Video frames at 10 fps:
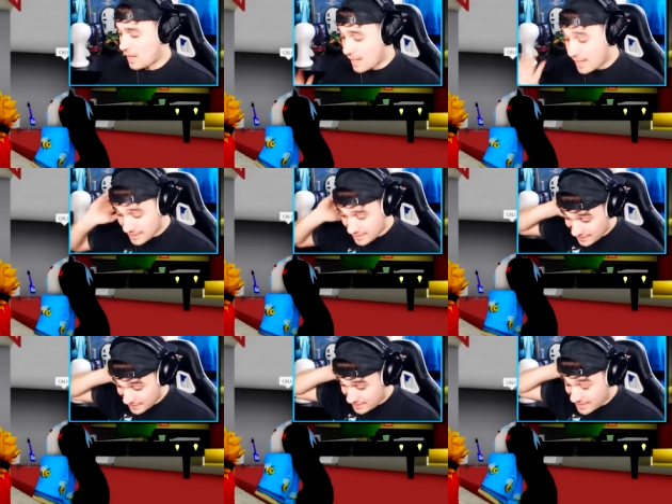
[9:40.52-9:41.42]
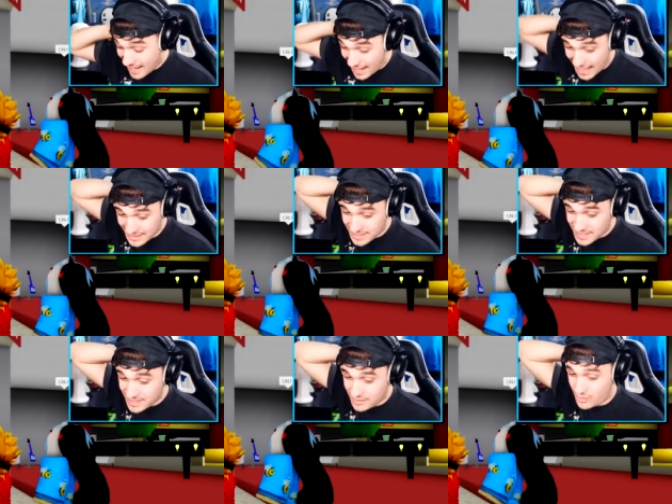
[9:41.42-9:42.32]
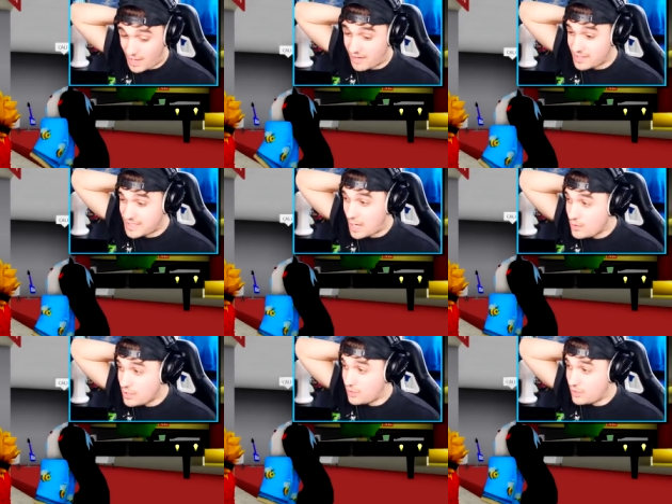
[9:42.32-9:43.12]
Uh, yeah, I just didn't know how to tell